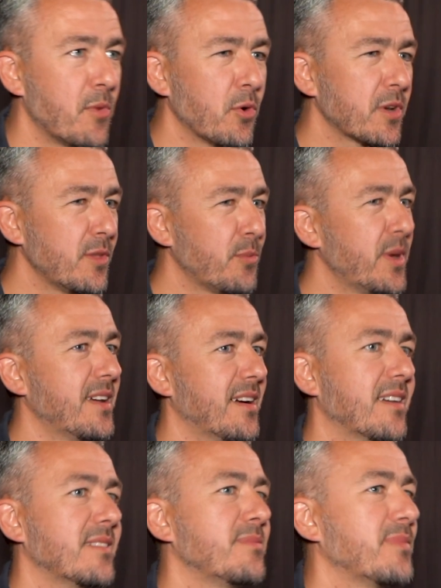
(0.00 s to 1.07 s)
More in the
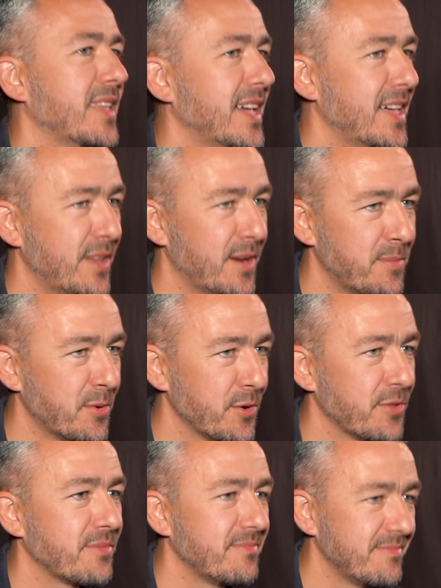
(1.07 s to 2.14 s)
winter. They're
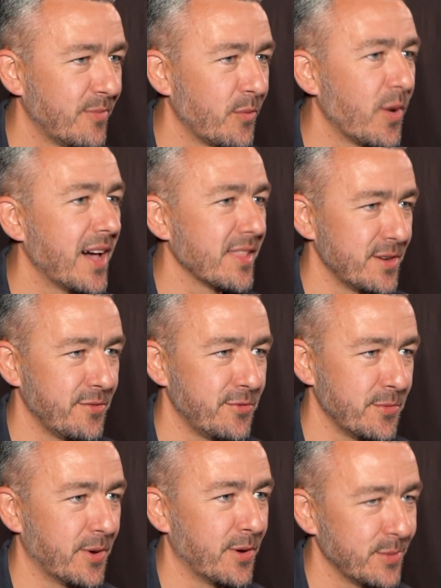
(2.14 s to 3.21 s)
both well into
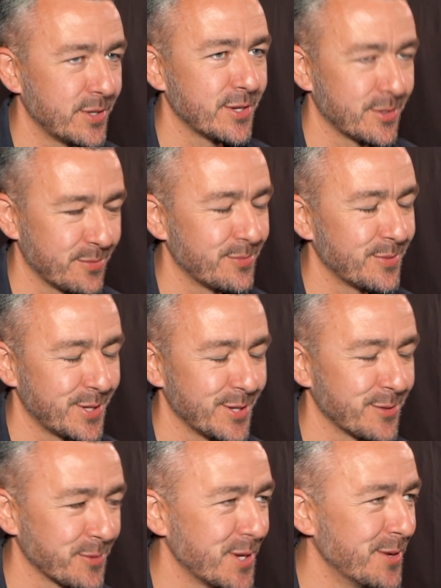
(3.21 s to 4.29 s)
football, which is
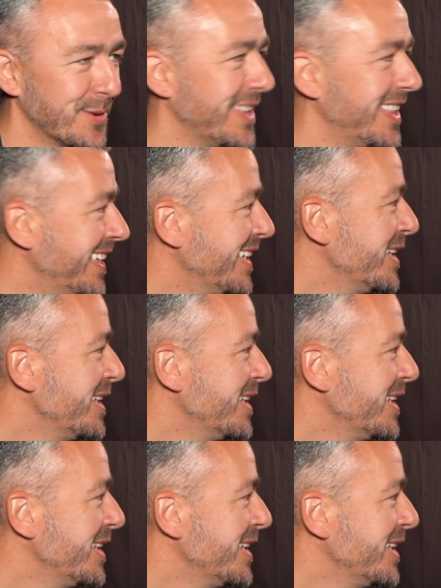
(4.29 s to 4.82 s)
what you want.